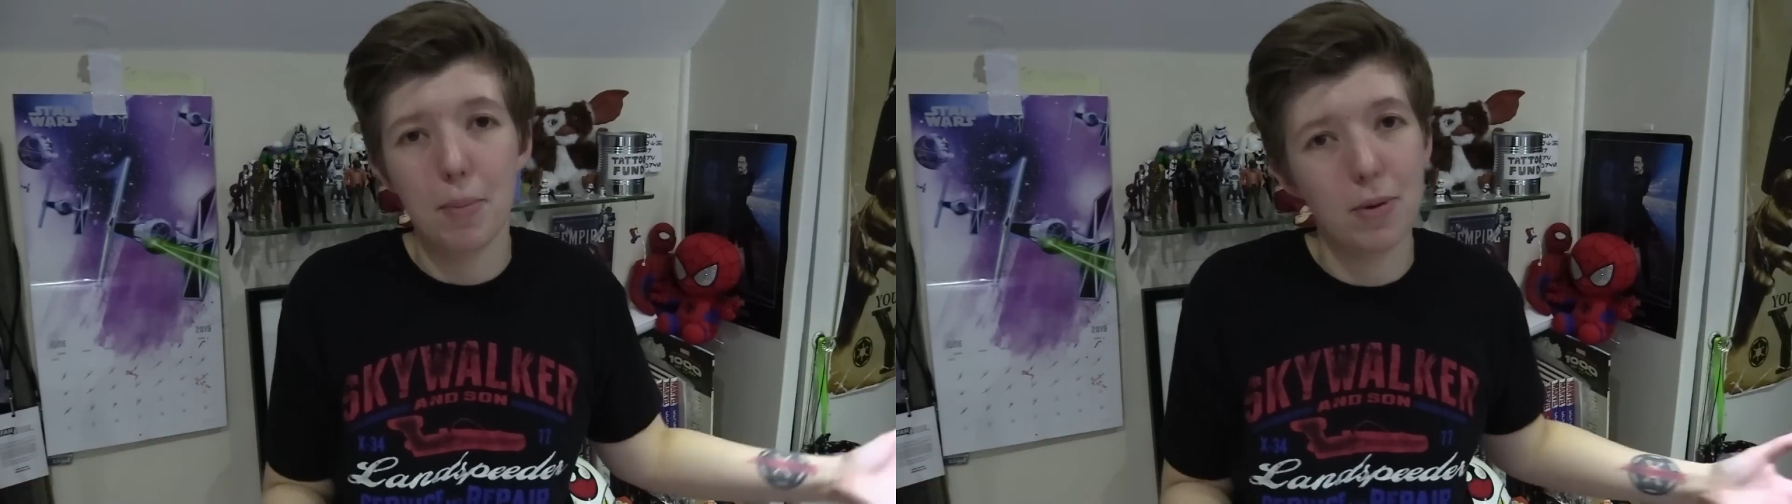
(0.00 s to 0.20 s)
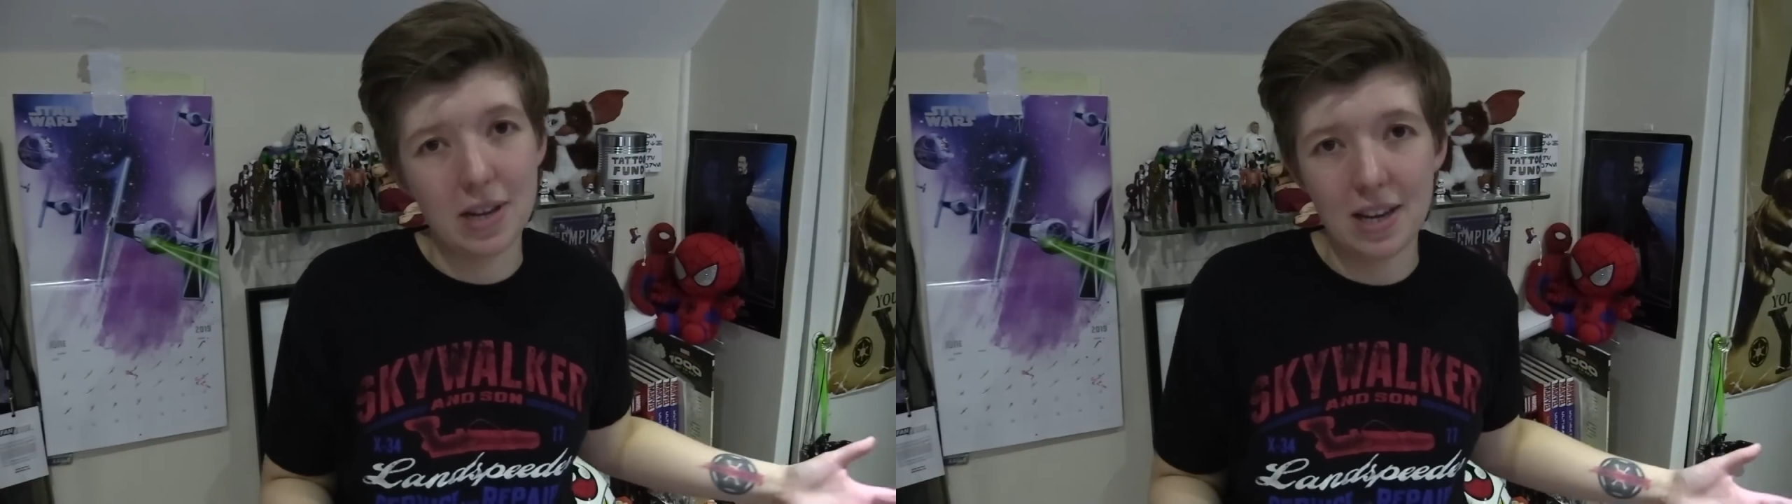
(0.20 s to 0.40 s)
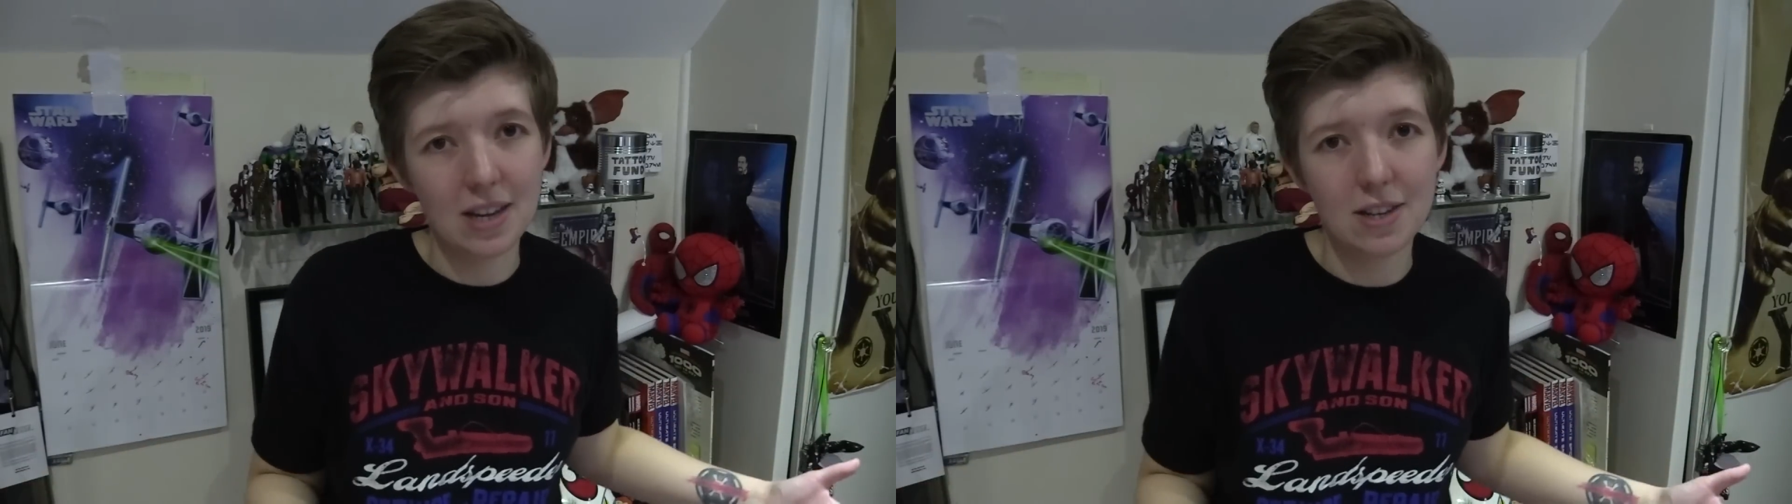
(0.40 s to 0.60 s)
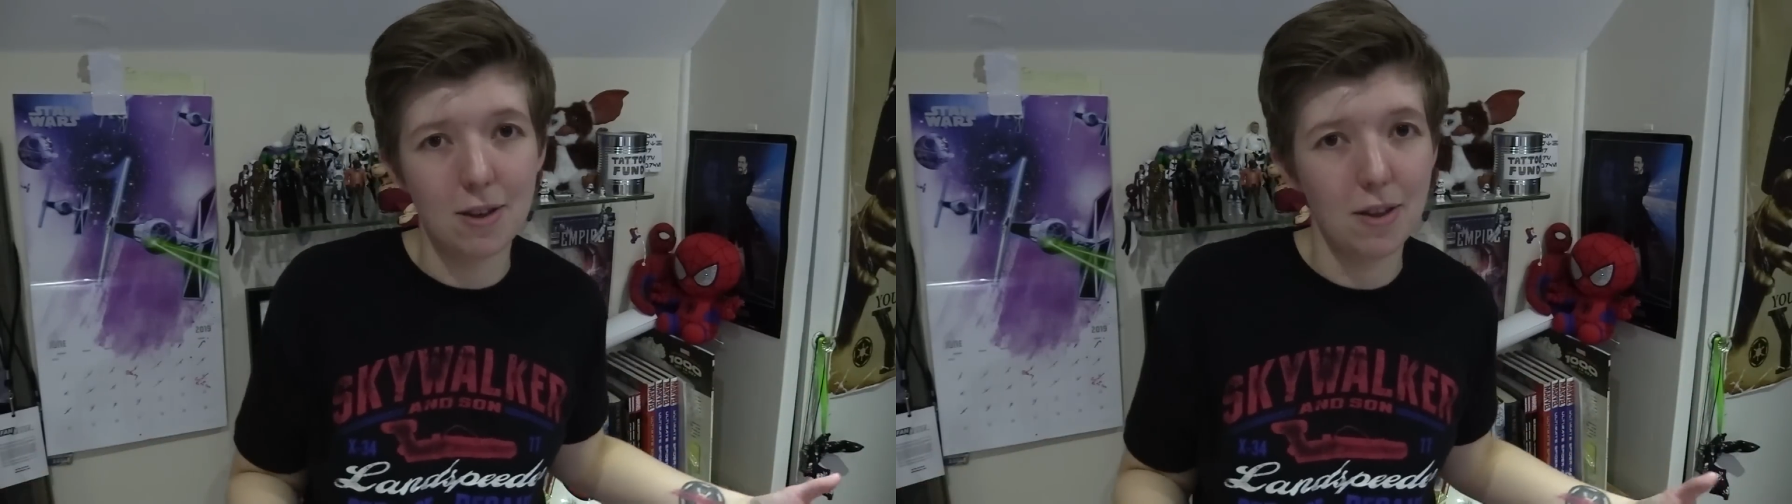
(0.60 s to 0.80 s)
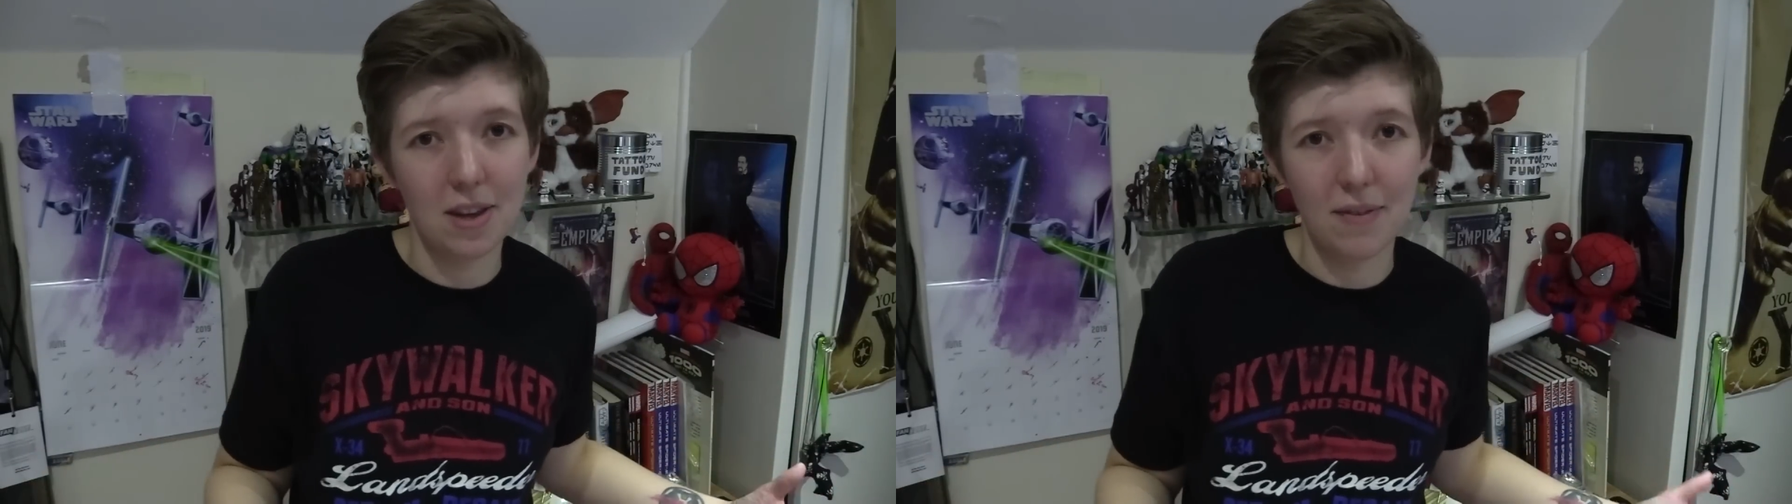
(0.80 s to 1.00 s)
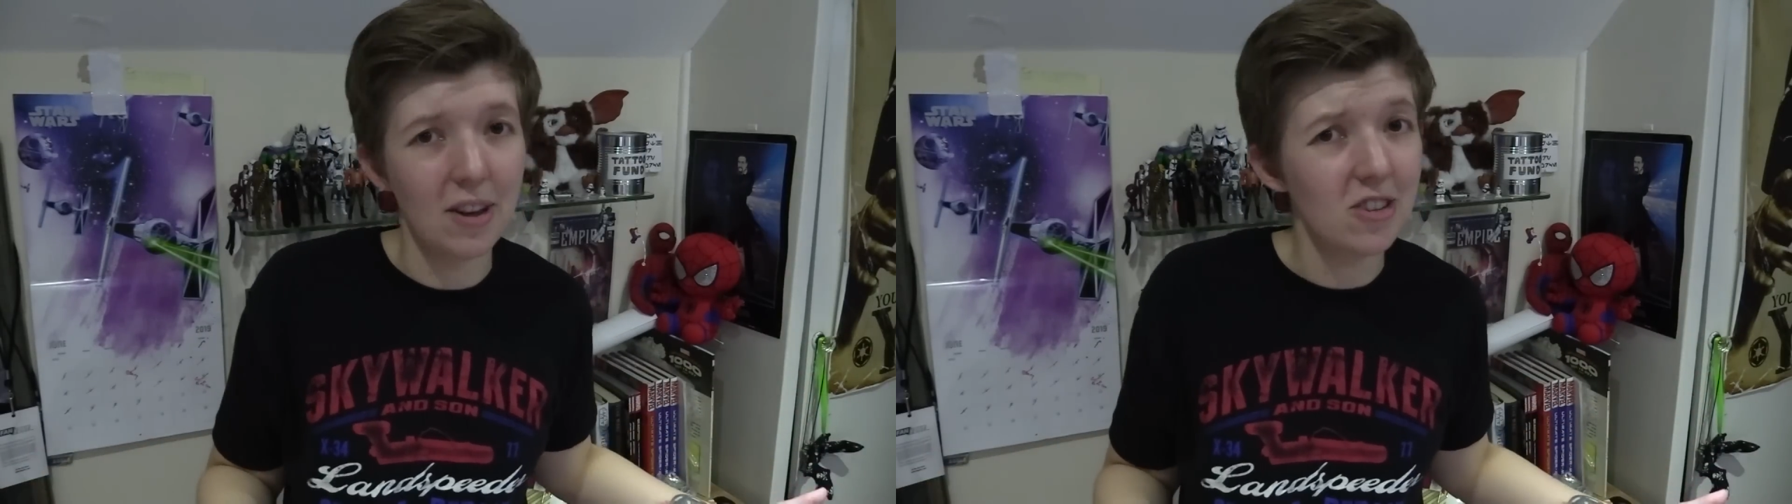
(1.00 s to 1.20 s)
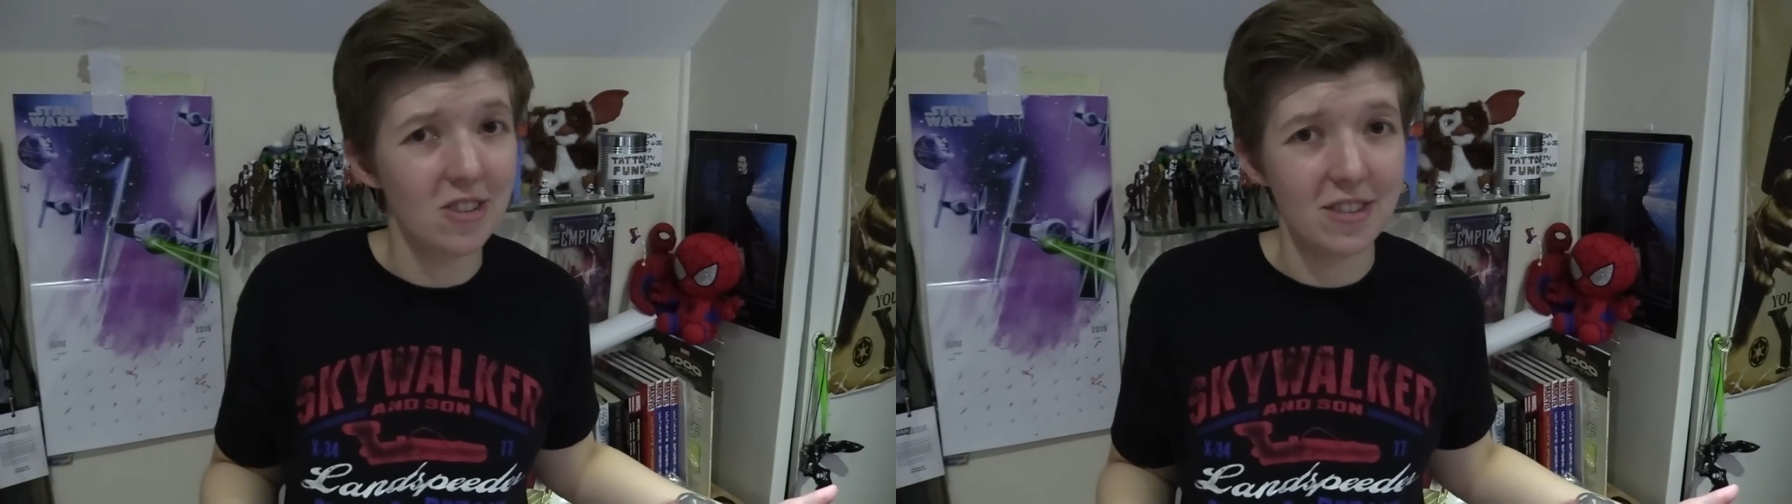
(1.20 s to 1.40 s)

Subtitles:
bringing it to the convention